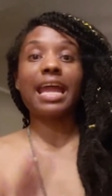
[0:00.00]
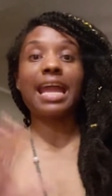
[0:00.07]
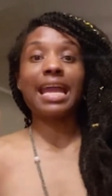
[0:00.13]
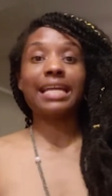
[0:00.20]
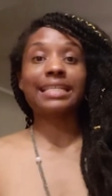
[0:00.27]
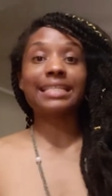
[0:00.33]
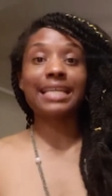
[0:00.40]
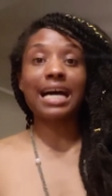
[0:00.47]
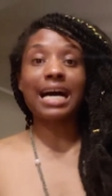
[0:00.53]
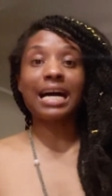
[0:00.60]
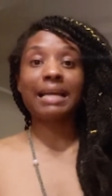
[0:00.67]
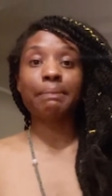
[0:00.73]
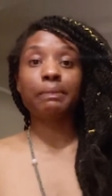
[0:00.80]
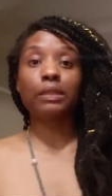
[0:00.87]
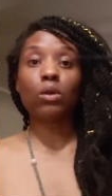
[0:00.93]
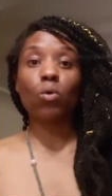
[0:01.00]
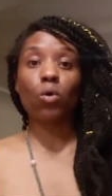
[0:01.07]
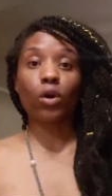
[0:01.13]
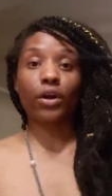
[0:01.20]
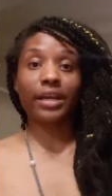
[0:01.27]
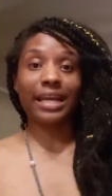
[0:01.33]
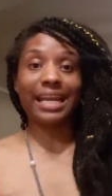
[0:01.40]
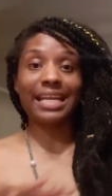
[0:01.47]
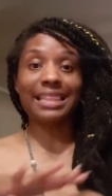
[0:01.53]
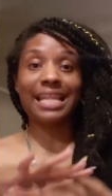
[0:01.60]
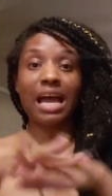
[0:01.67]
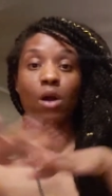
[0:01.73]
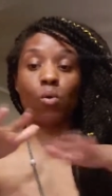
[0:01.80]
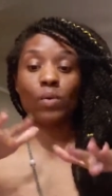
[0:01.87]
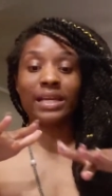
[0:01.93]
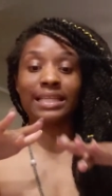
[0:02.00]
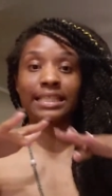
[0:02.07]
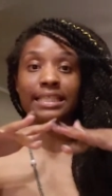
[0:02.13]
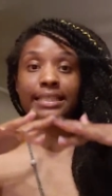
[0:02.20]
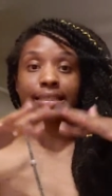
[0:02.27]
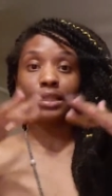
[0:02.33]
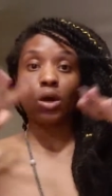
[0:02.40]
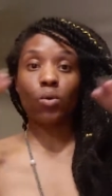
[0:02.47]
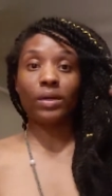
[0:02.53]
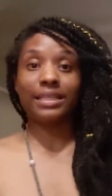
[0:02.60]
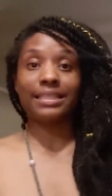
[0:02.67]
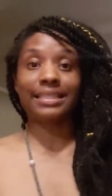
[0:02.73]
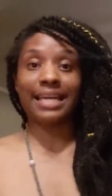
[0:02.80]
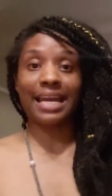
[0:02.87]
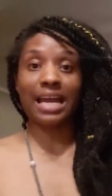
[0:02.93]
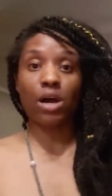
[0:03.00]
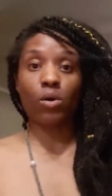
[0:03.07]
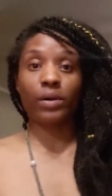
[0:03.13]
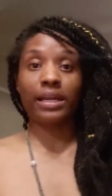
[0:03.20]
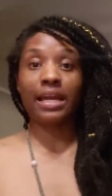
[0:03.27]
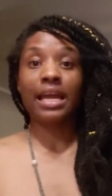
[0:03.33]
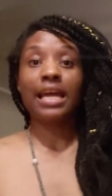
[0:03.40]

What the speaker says: a time lord in that we slow it down